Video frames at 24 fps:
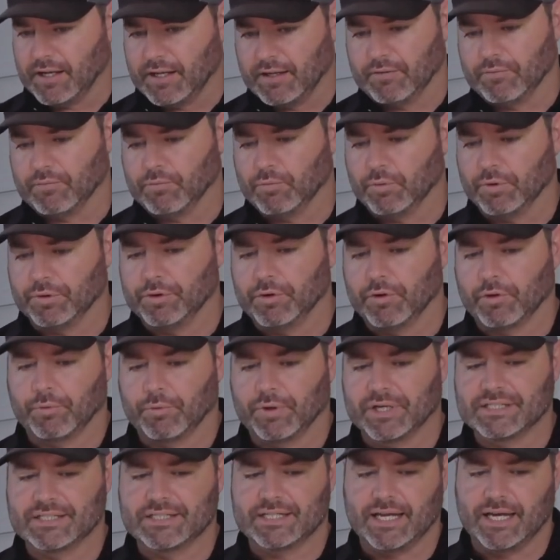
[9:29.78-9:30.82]
we'll do a
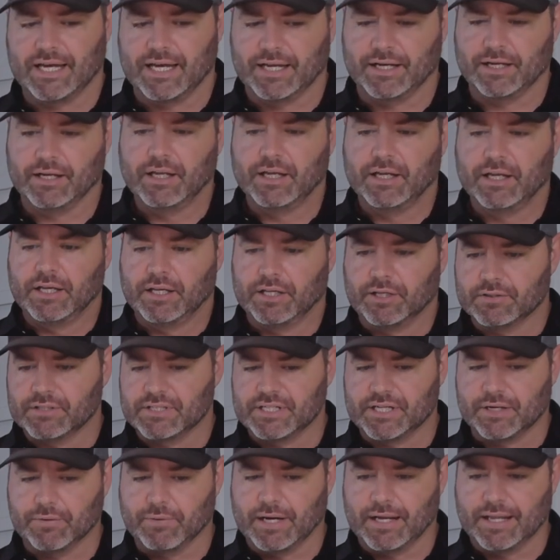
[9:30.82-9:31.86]
reset. You'll see
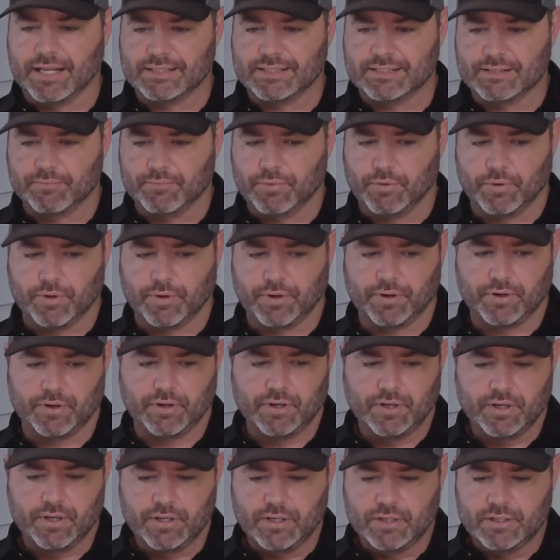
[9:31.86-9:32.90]
why that's important.
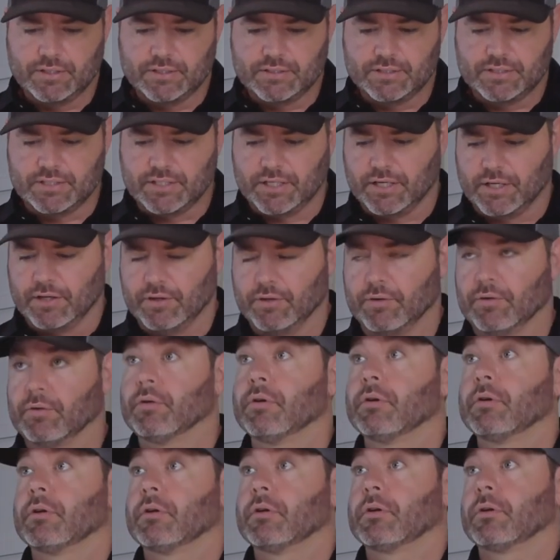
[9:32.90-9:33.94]
So
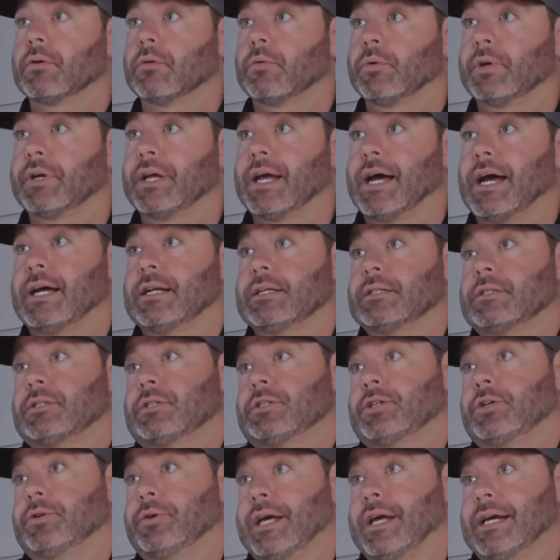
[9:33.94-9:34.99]
we got
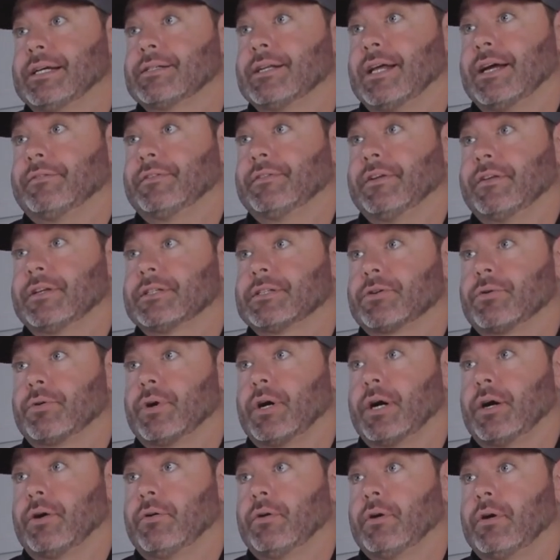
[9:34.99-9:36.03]
2 days left in this grow.
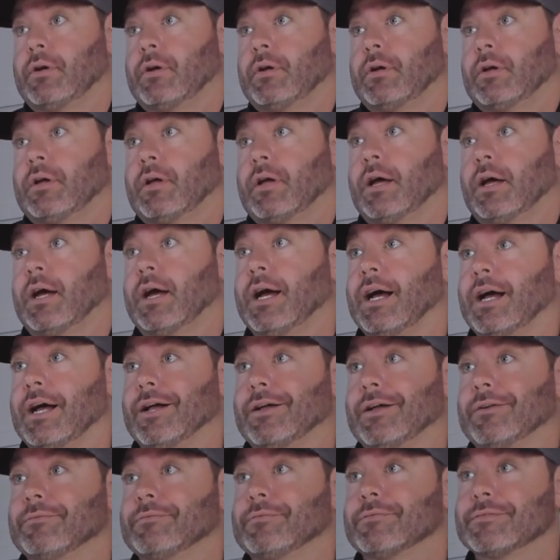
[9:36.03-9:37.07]

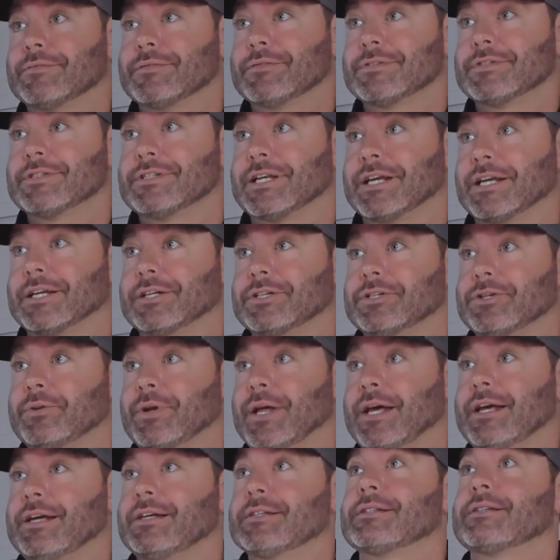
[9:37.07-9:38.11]
See you in 2
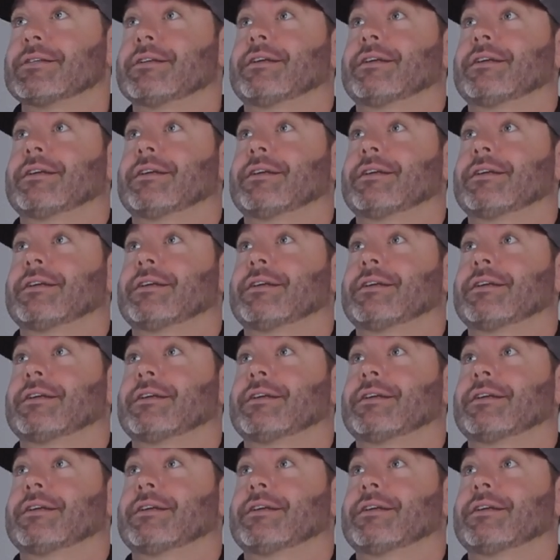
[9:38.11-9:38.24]
days.